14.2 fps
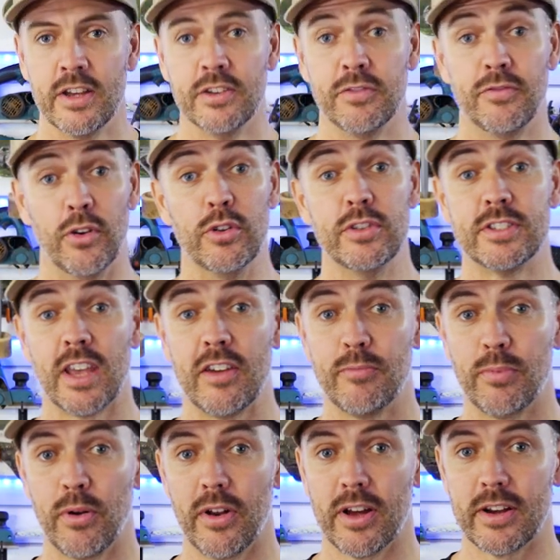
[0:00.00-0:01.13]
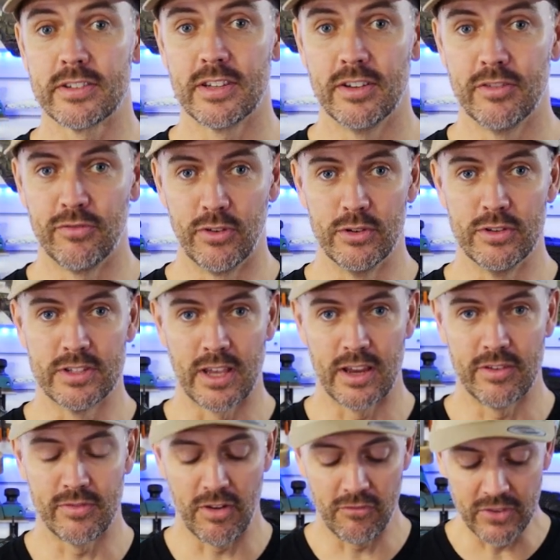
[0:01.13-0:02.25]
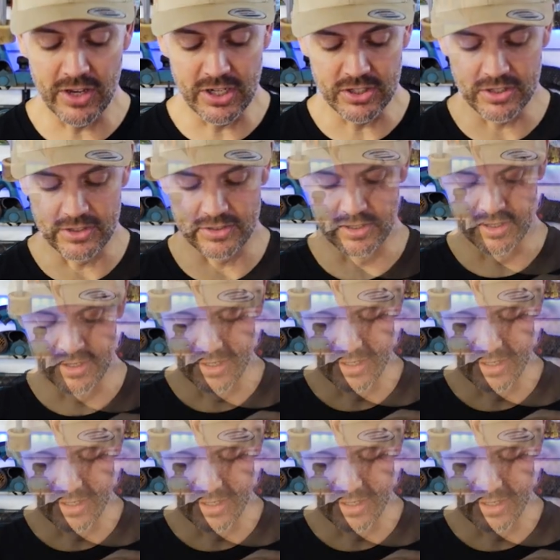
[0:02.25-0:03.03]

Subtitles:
food safe products and food safe finishes.